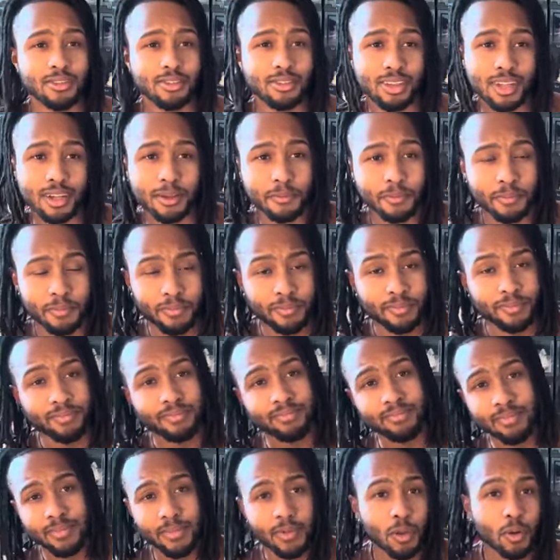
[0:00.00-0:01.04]
So yeah,
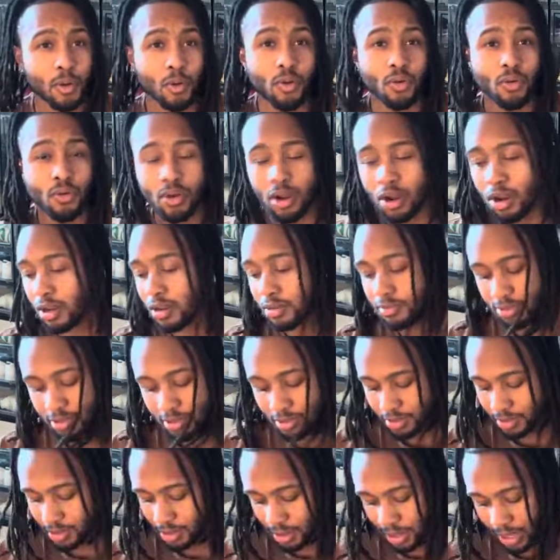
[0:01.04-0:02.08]
great,
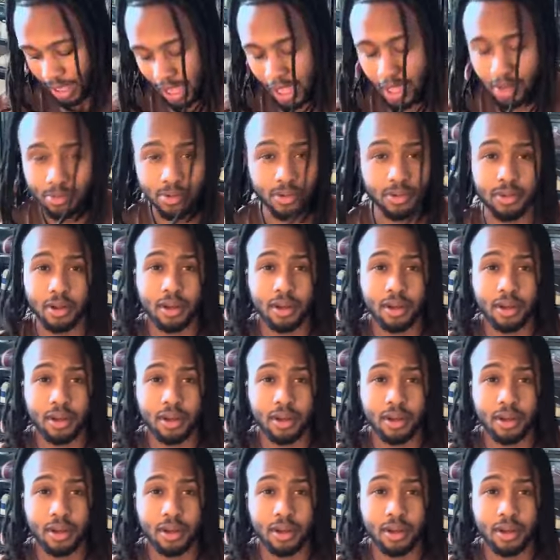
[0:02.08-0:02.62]
just an absolute